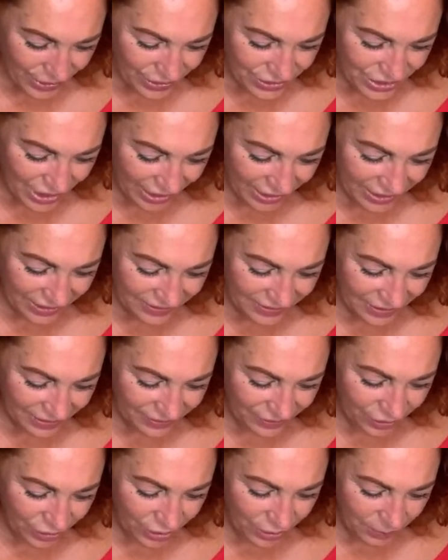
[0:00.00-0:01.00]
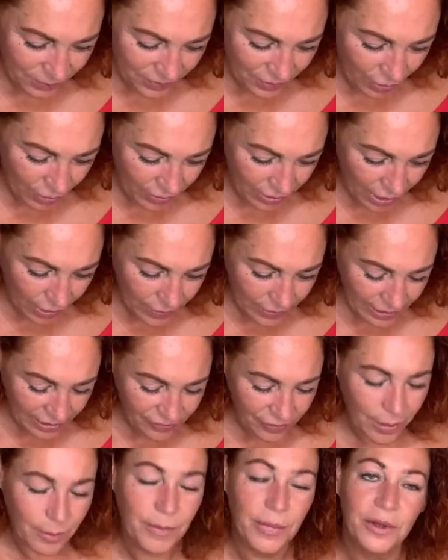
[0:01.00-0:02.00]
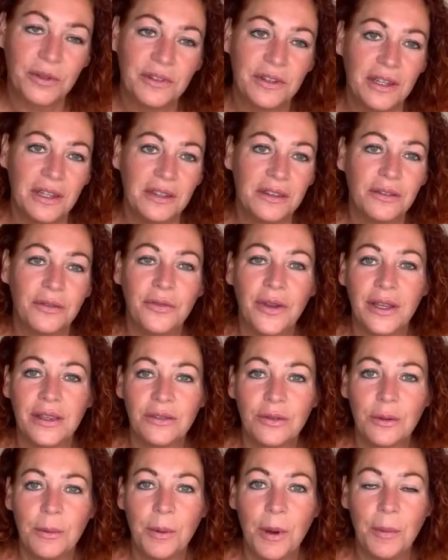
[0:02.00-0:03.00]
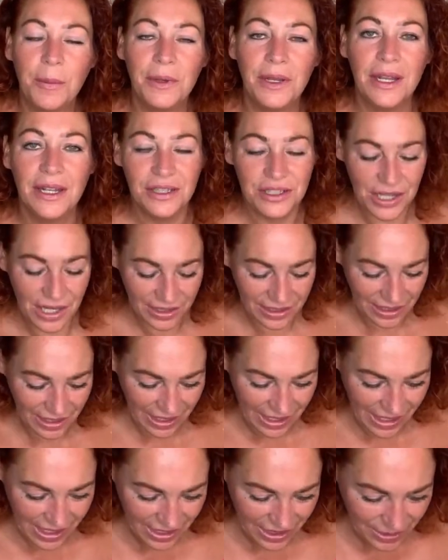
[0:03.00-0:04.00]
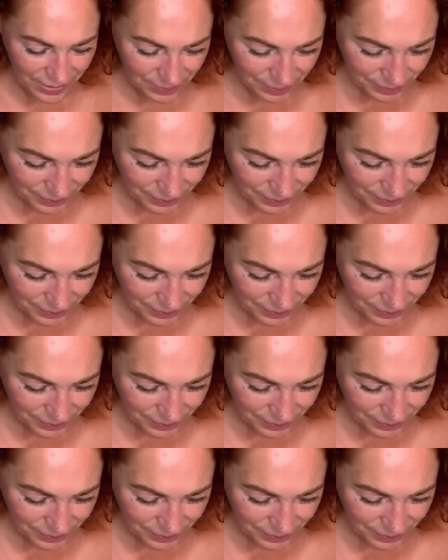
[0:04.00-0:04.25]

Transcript: Jackie says, oops, gotta go and love unboxings. Thanks for popping in, Jackie.